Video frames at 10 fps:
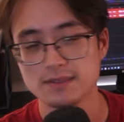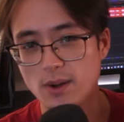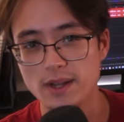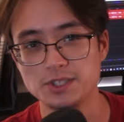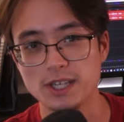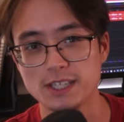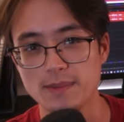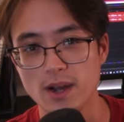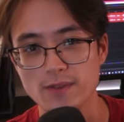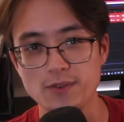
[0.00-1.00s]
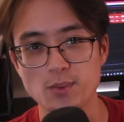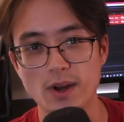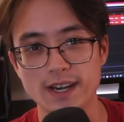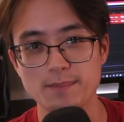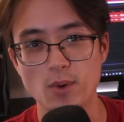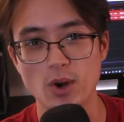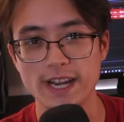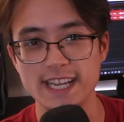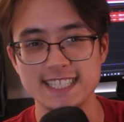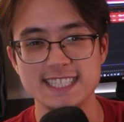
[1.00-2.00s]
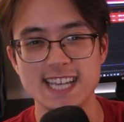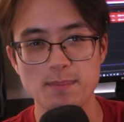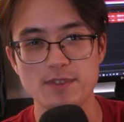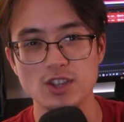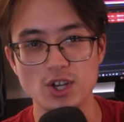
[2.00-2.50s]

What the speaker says: Go ahead and check them out if you want a more in-depth